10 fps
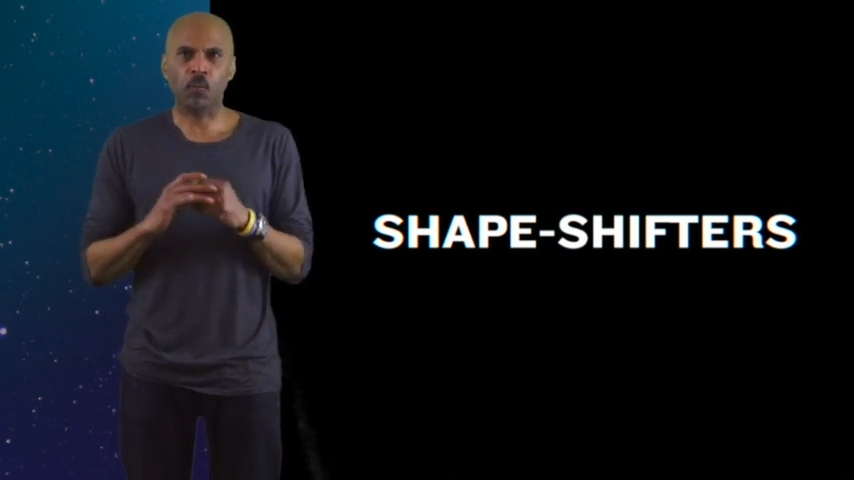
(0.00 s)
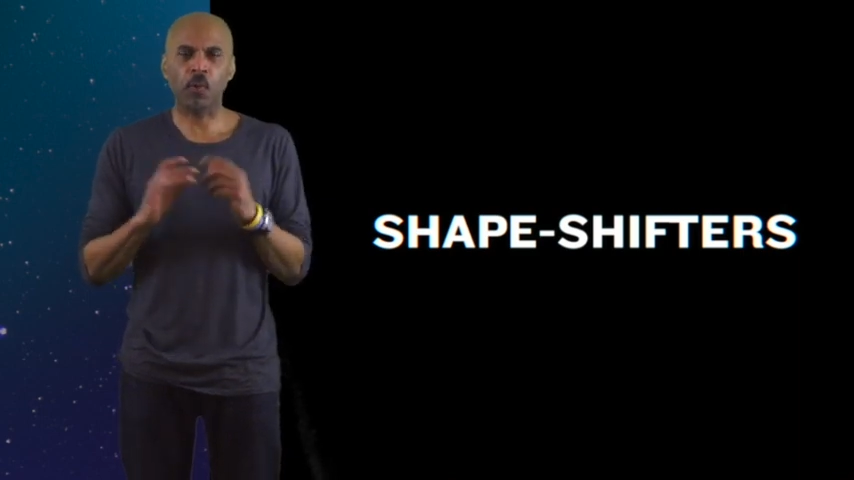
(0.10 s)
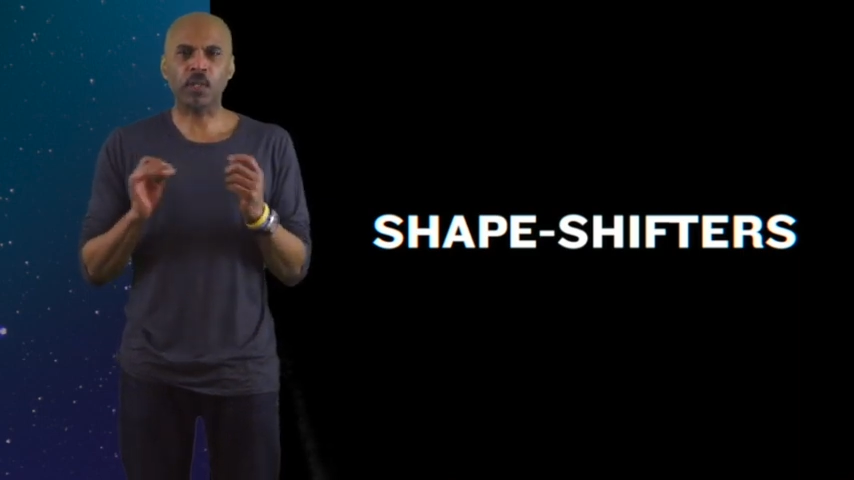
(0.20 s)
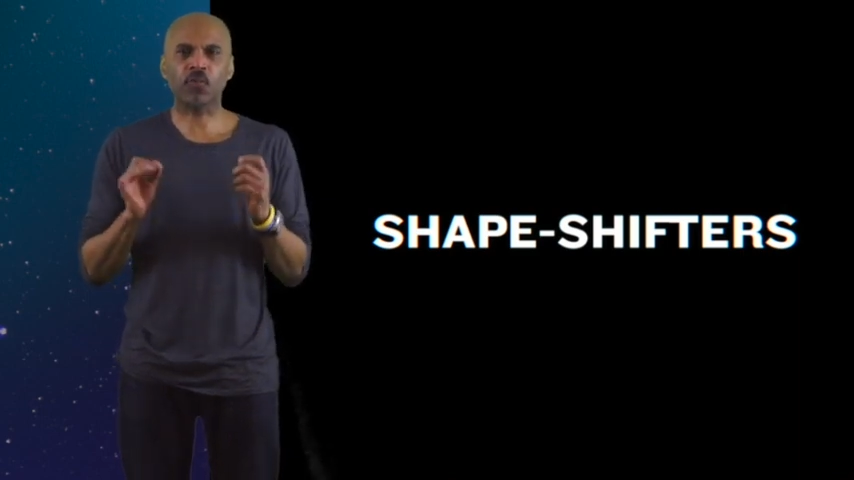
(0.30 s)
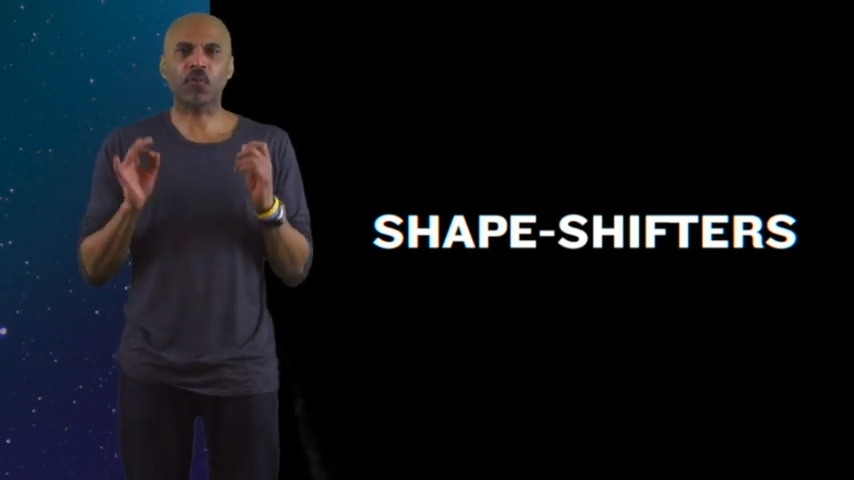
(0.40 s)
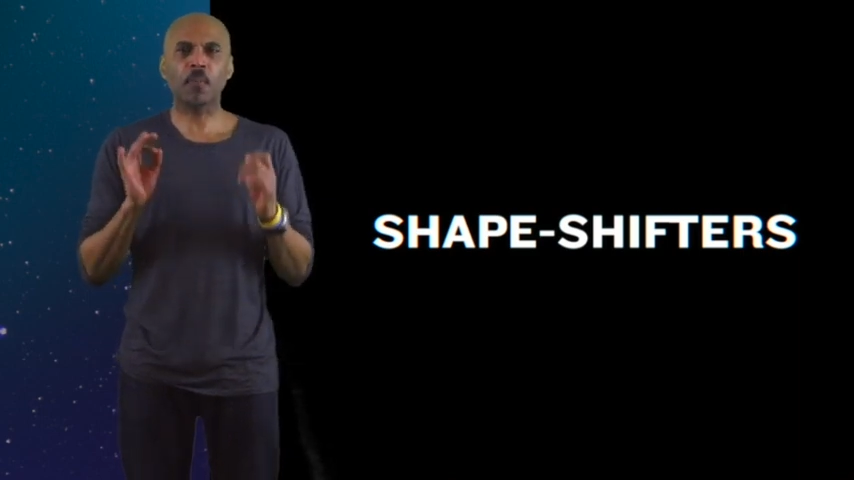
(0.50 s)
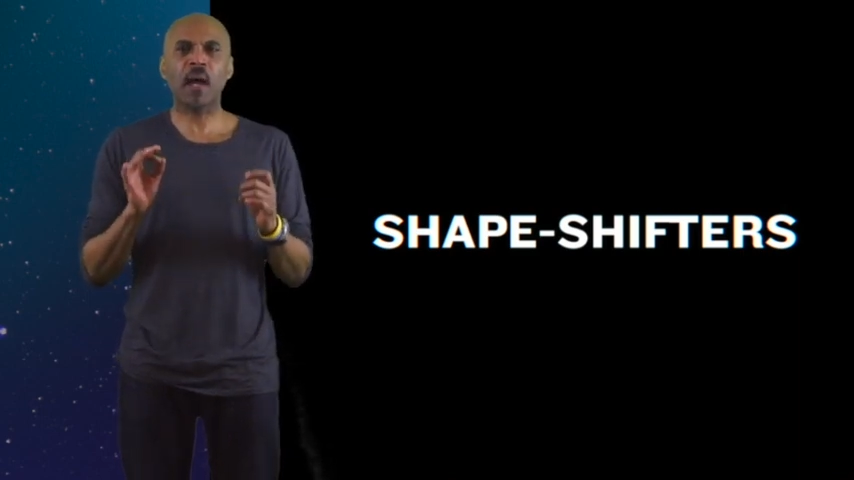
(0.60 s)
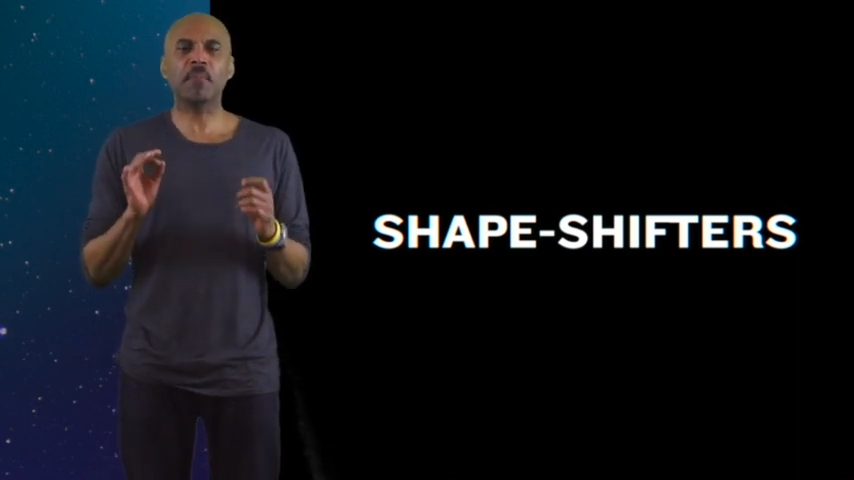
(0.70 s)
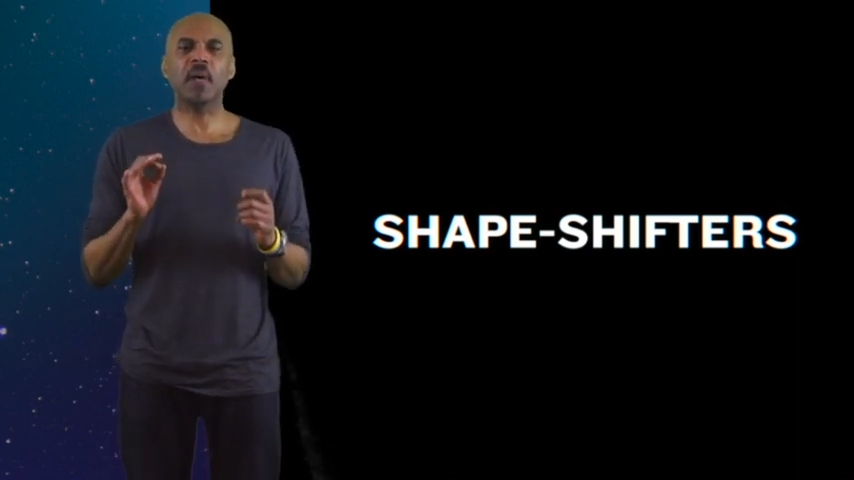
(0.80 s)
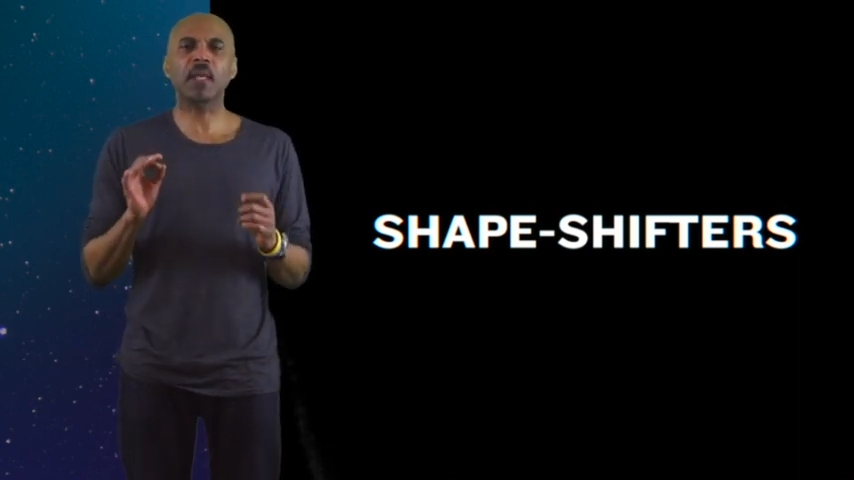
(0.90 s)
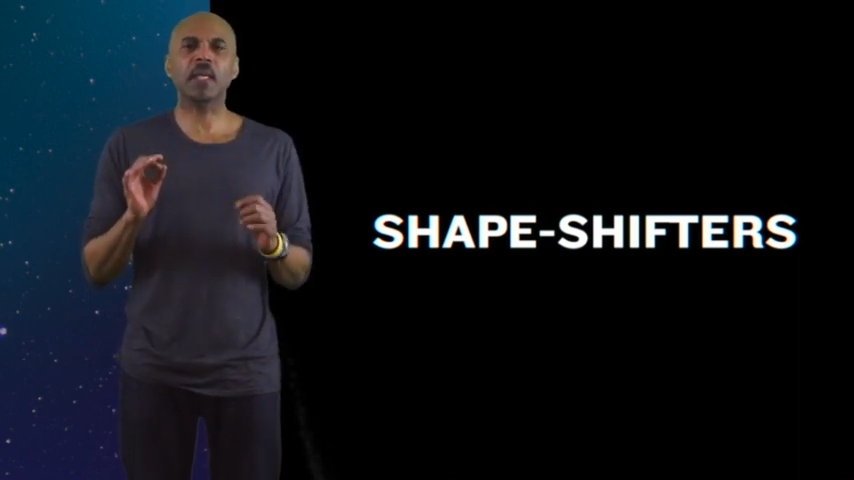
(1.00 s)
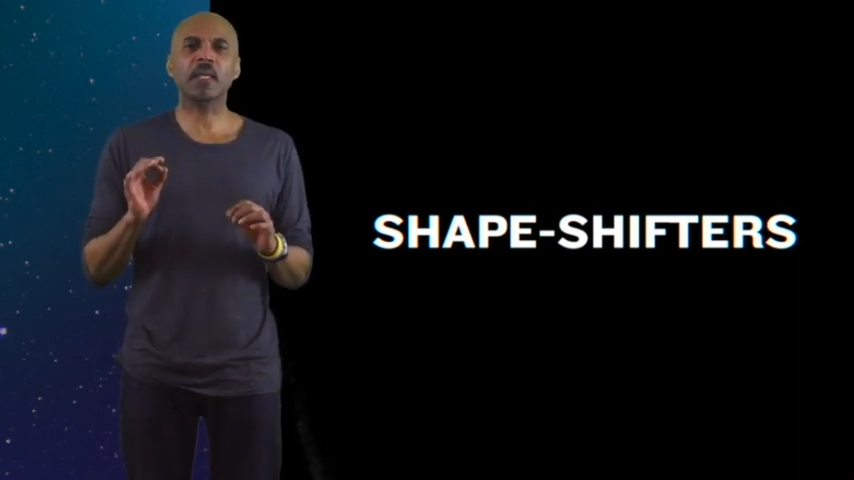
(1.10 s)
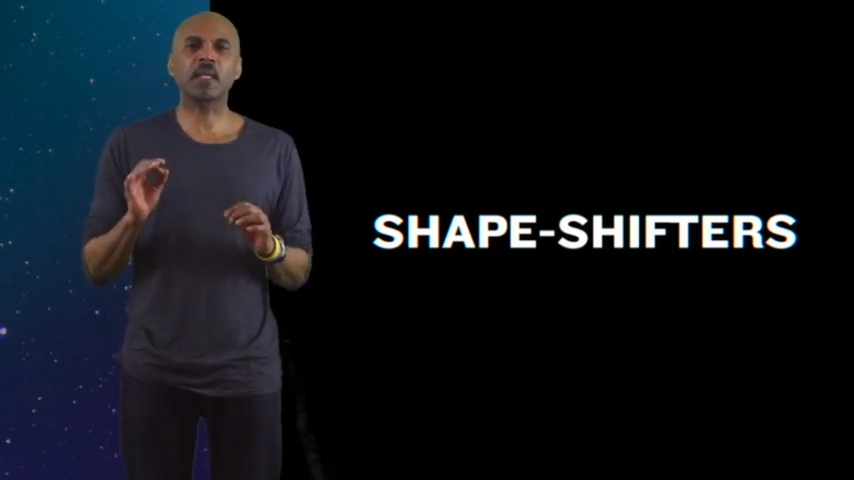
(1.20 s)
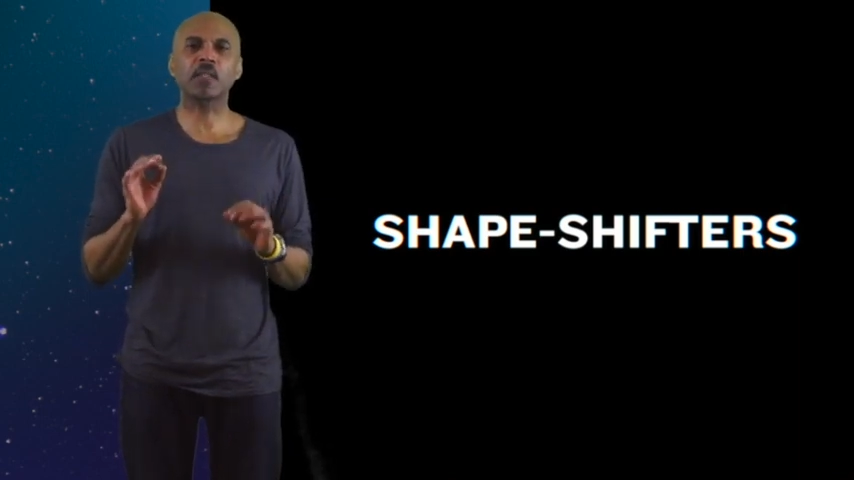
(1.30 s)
which for my money